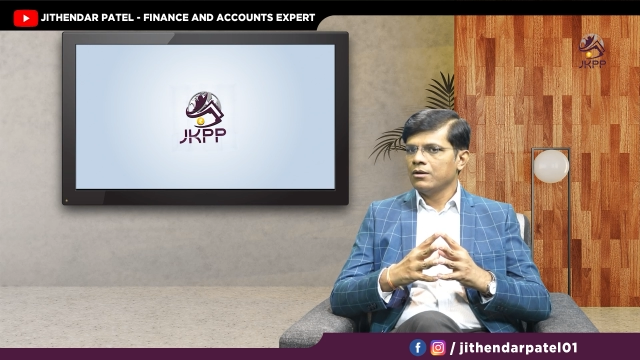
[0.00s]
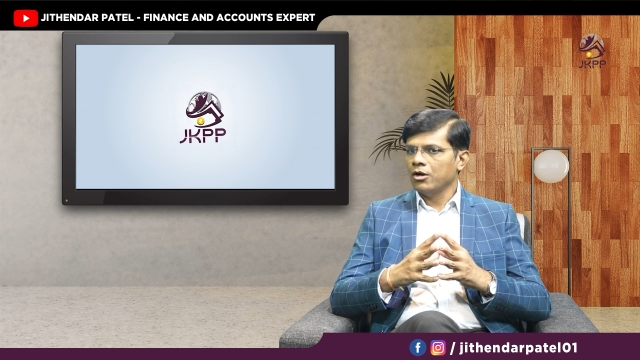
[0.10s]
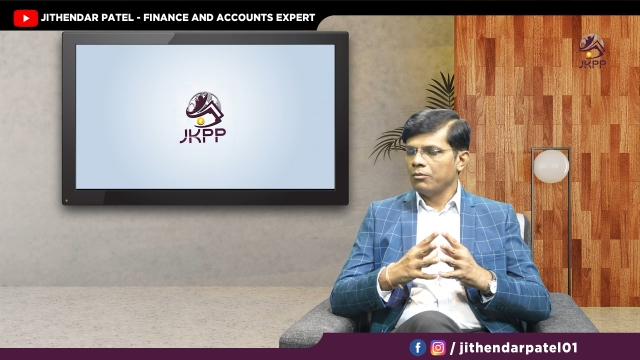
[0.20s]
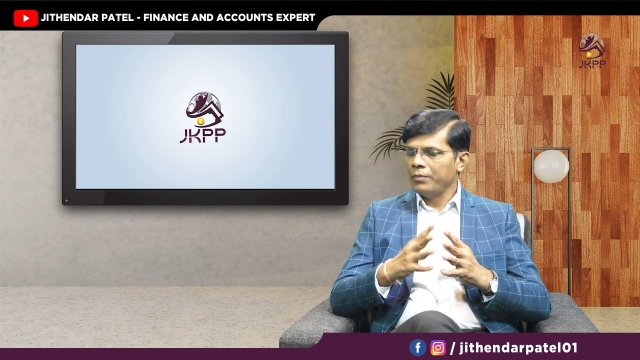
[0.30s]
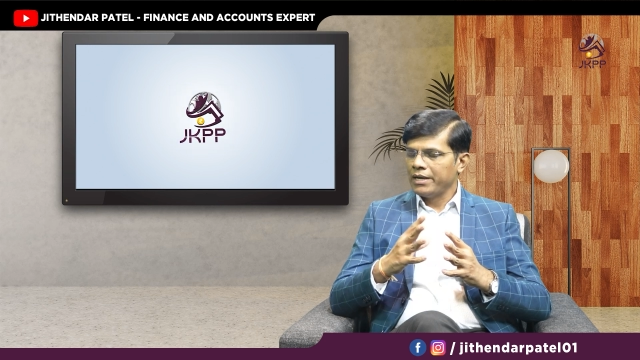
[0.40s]

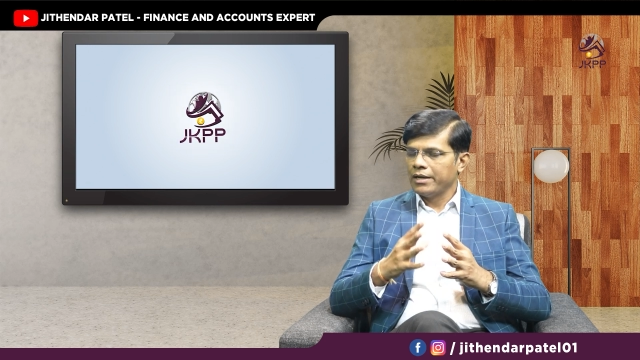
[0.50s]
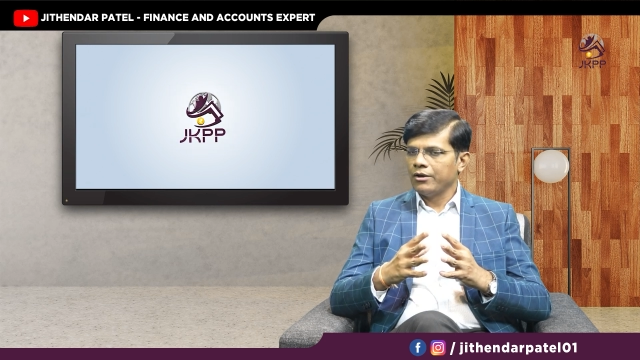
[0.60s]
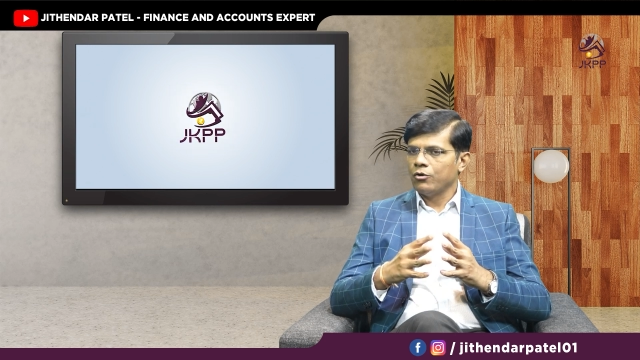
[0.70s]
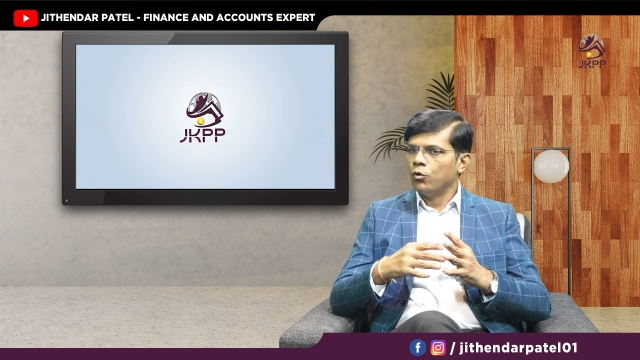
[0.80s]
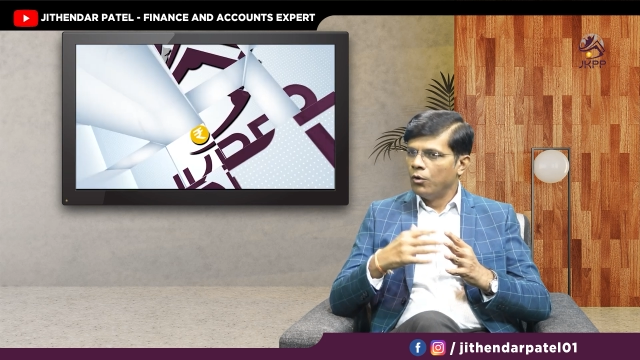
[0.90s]
or make
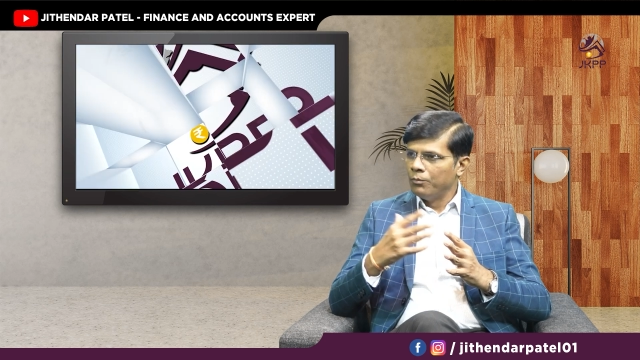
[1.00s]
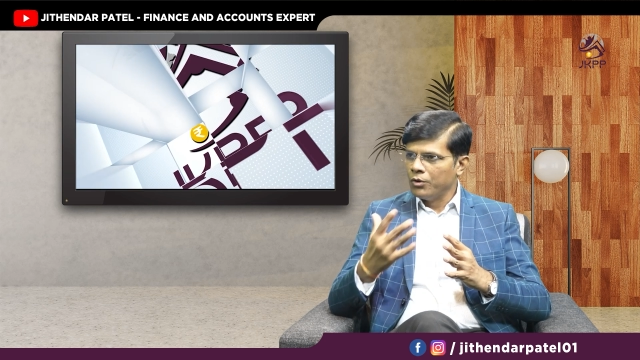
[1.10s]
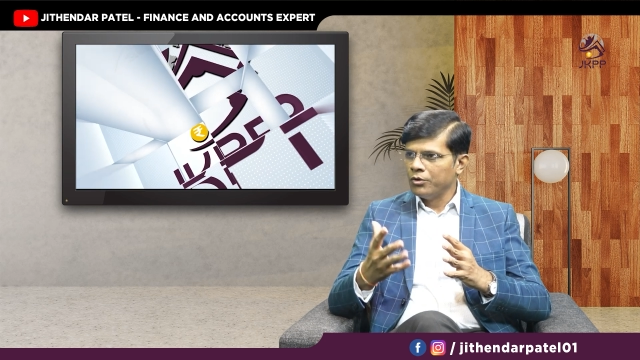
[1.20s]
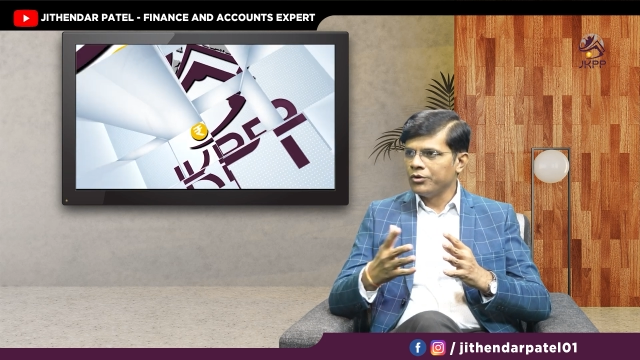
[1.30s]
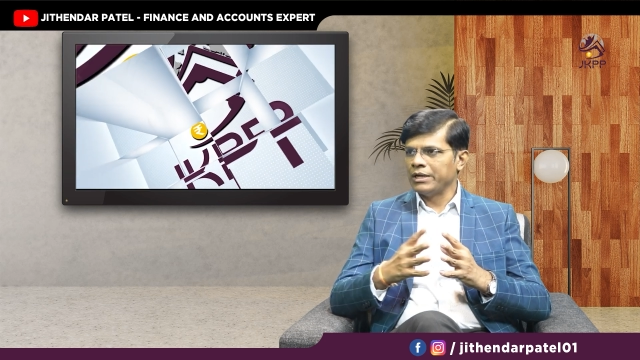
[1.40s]
a home
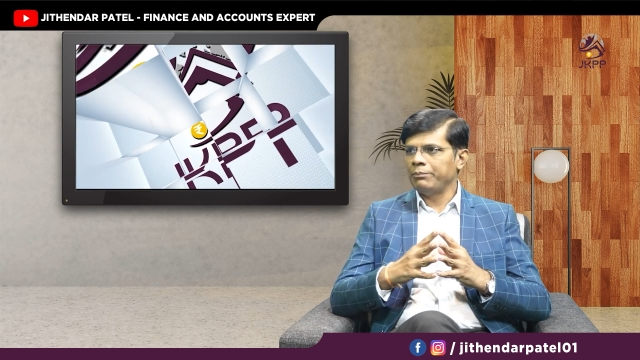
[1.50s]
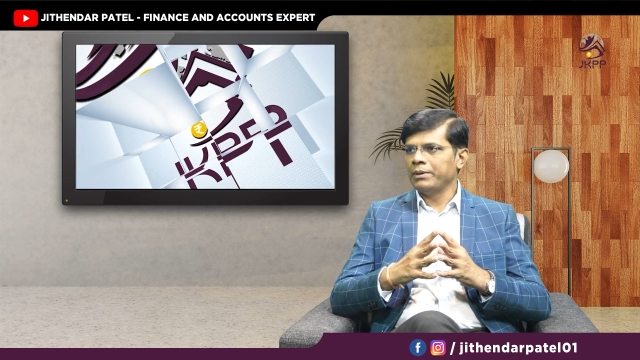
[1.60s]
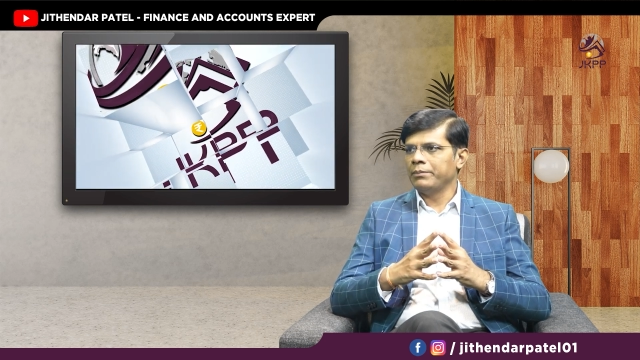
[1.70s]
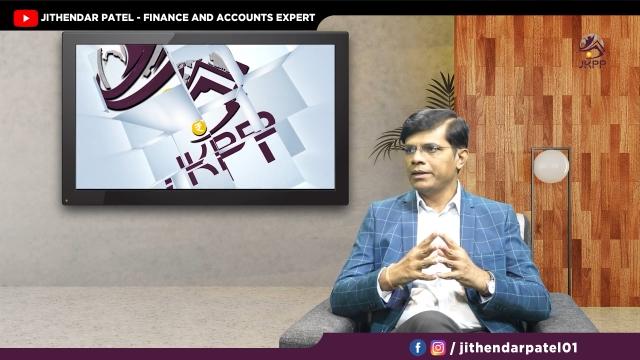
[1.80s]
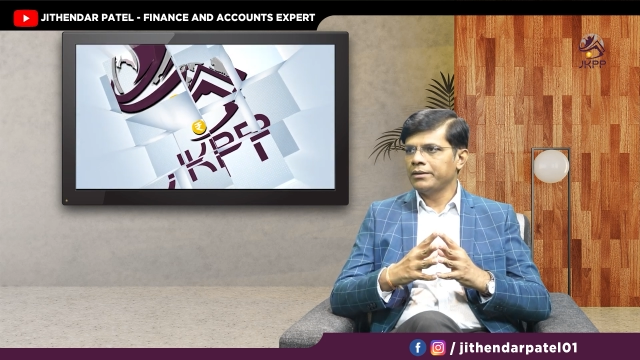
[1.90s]
loan
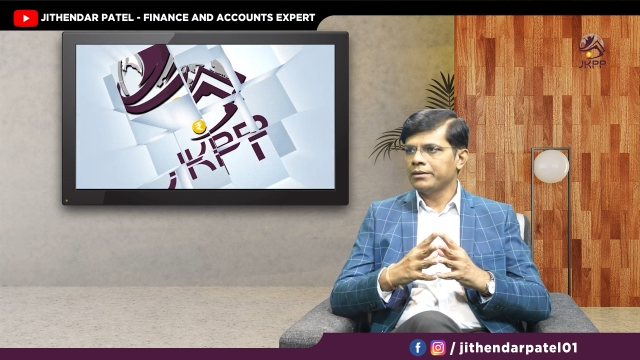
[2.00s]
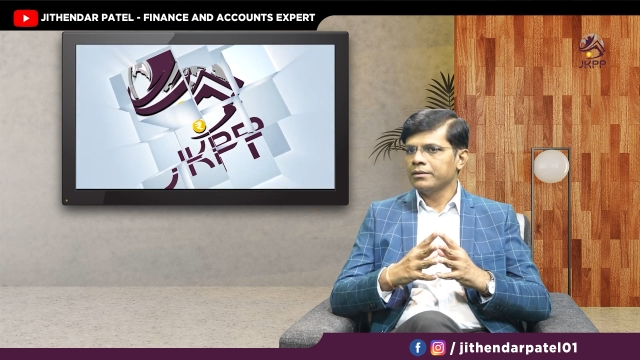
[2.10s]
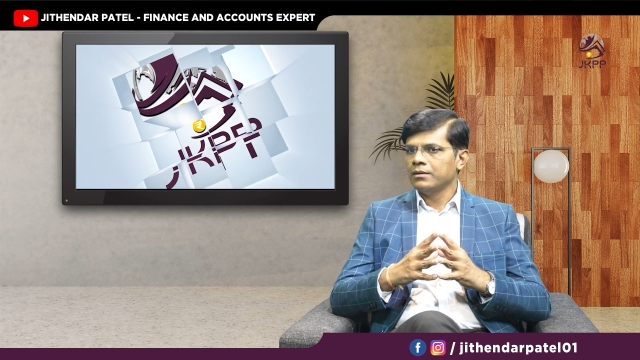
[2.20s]
repayment,